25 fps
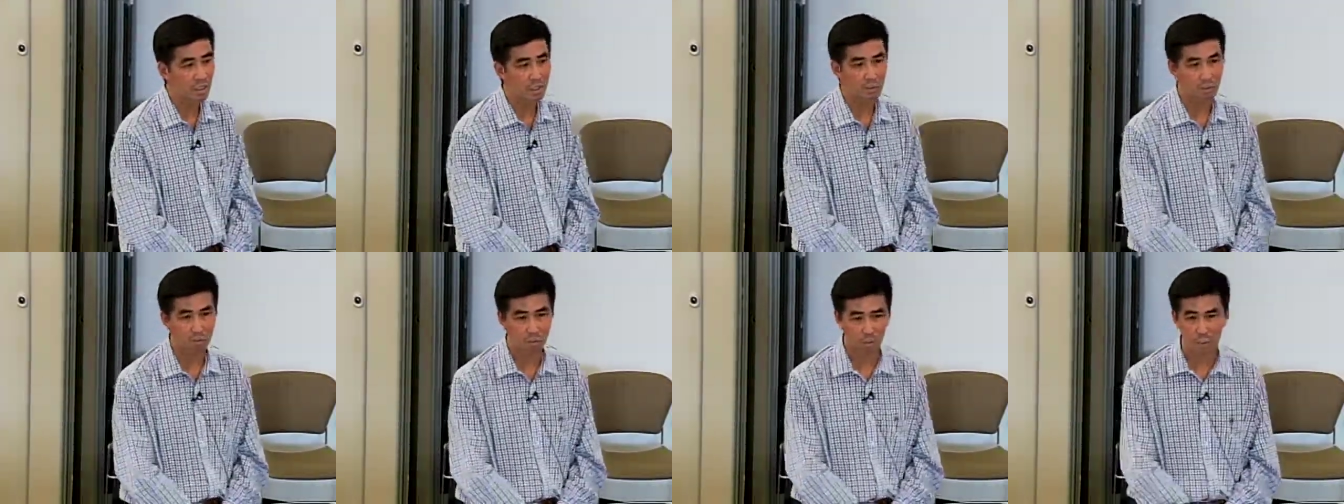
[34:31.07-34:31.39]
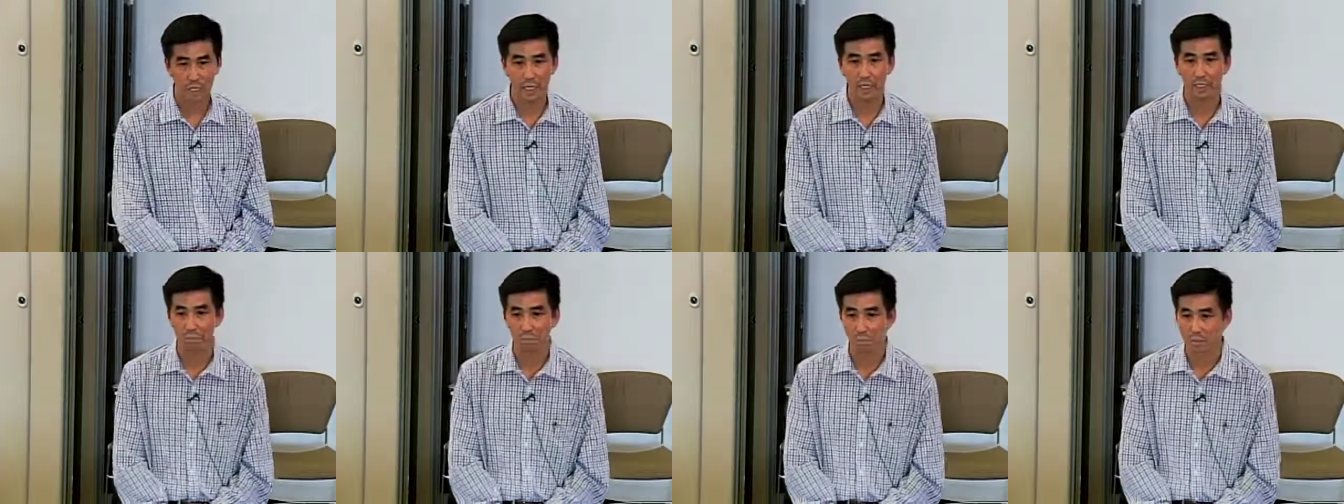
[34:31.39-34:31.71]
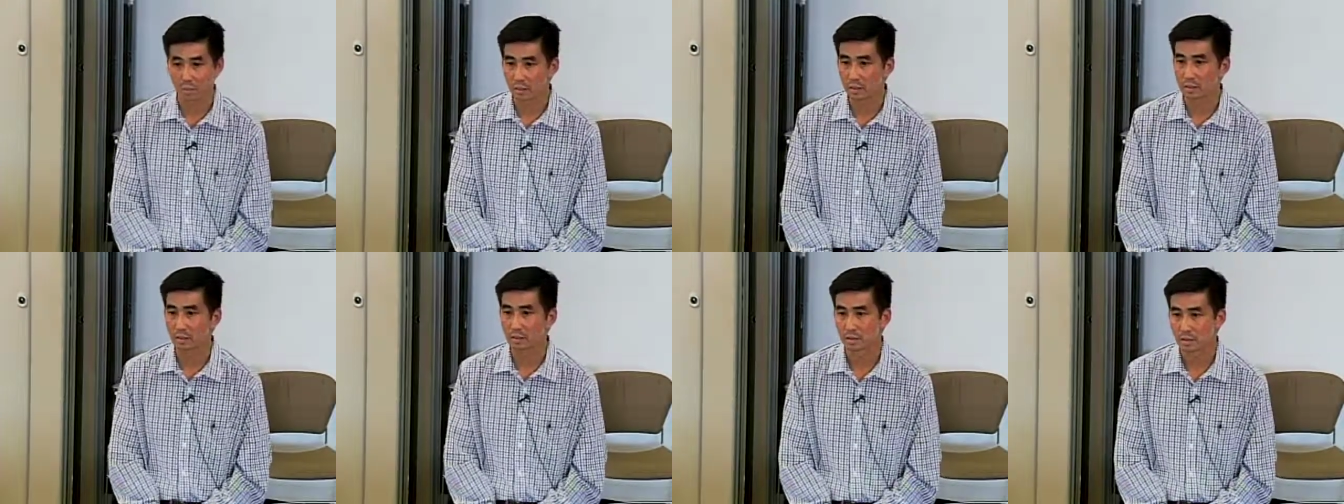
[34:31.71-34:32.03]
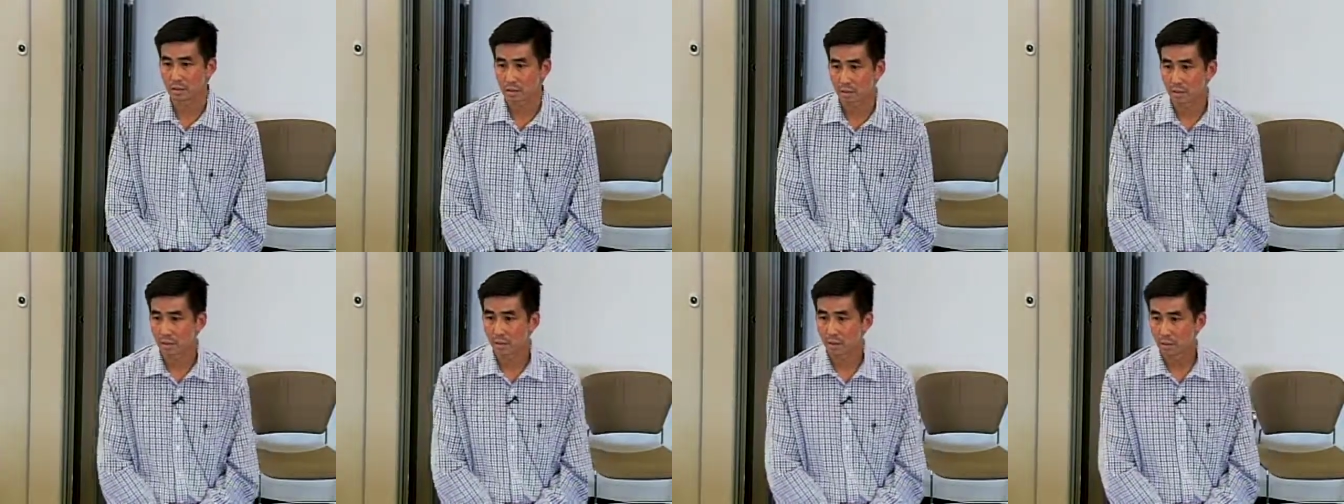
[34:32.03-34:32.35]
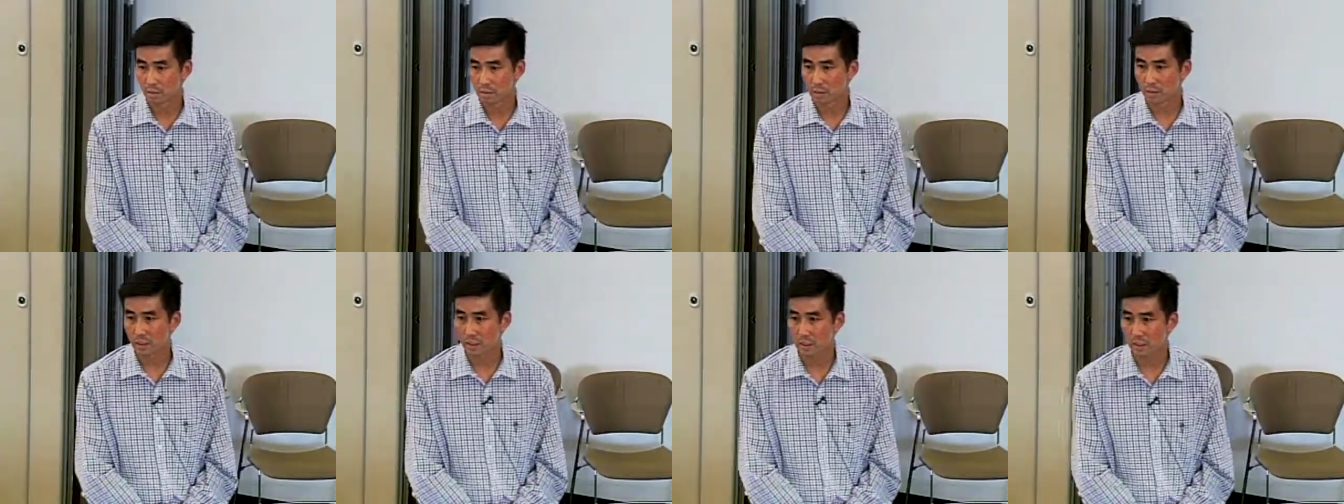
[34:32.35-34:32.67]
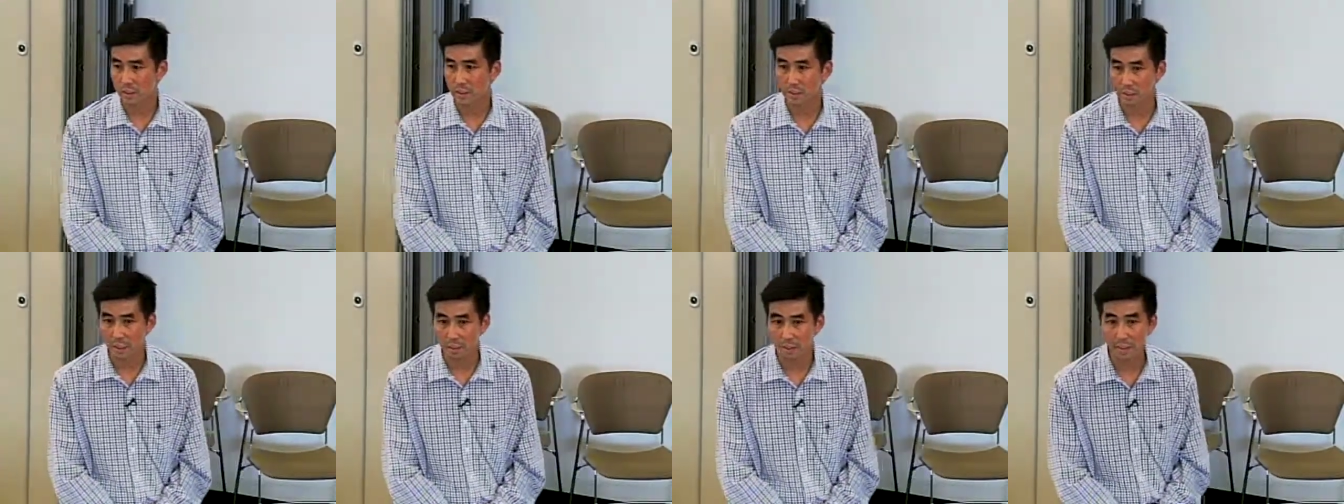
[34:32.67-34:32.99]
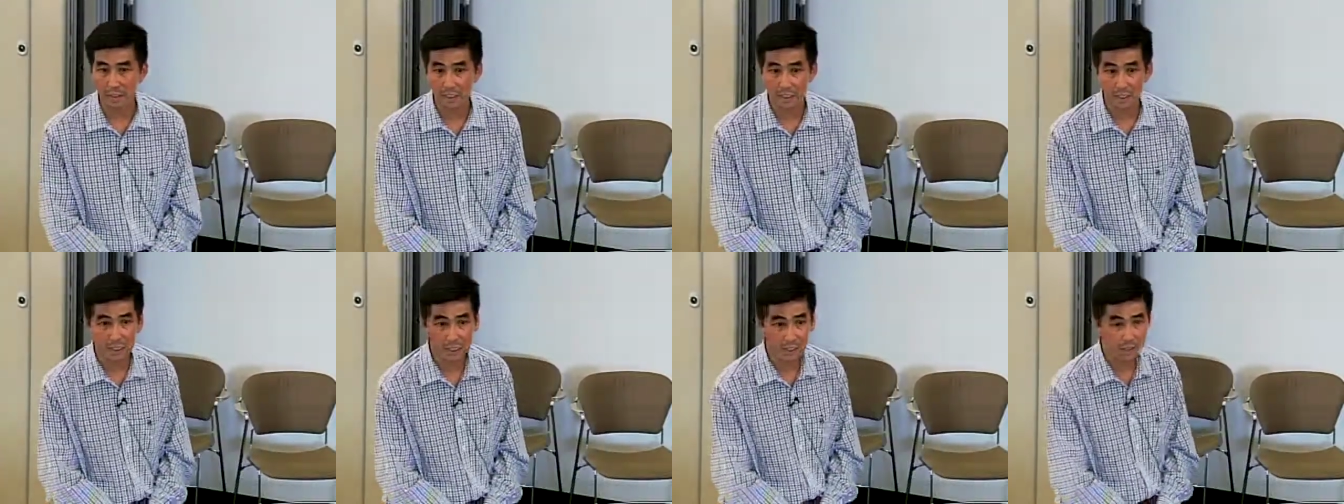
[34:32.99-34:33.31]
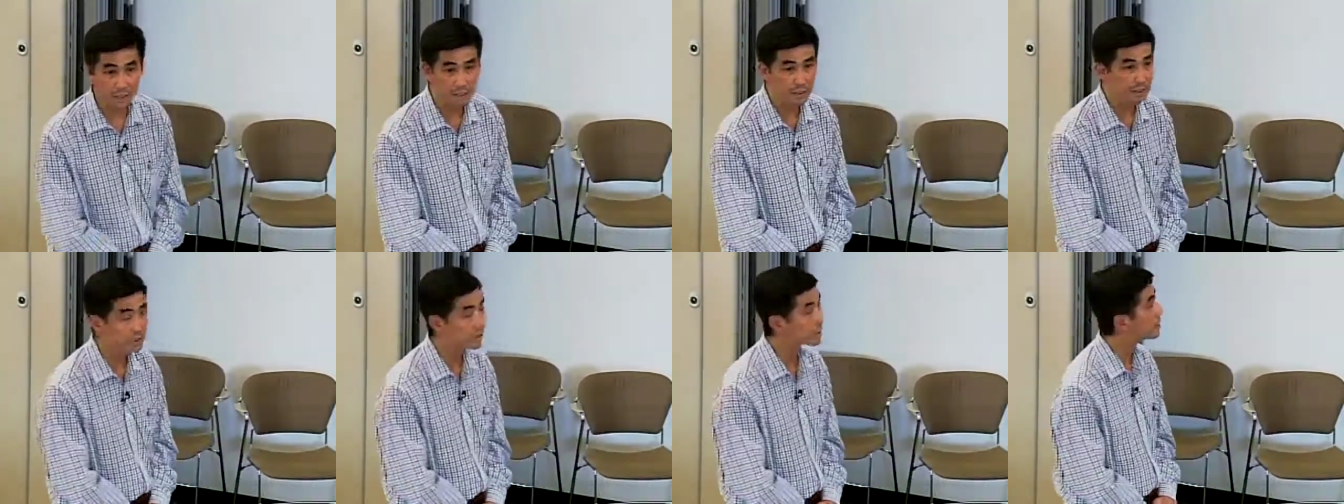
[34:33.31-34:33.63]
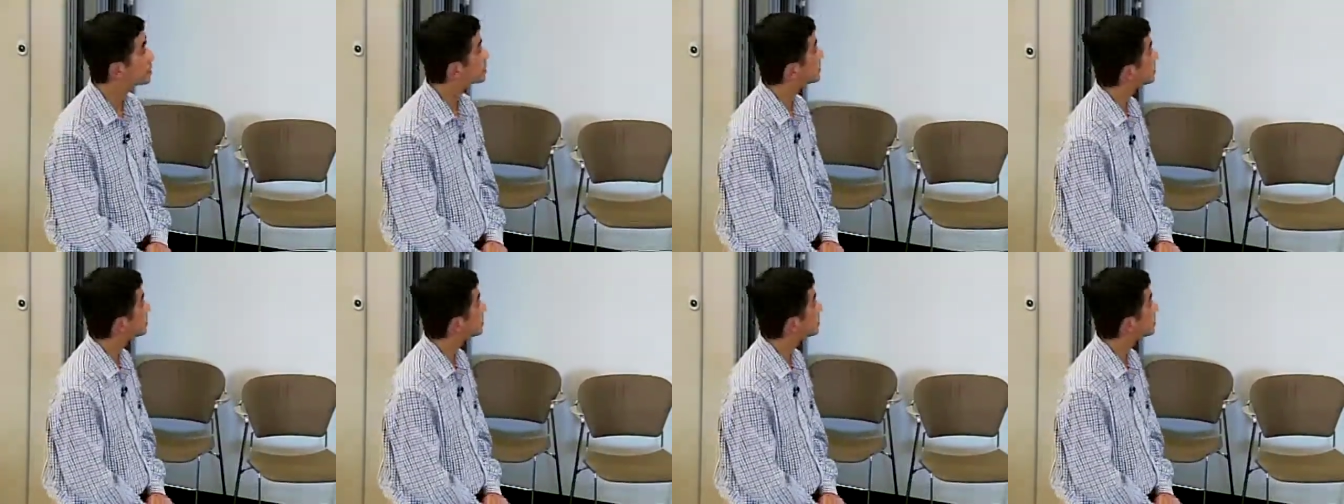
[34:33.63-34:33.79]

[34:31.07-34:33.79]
more likable when the kid is on medication.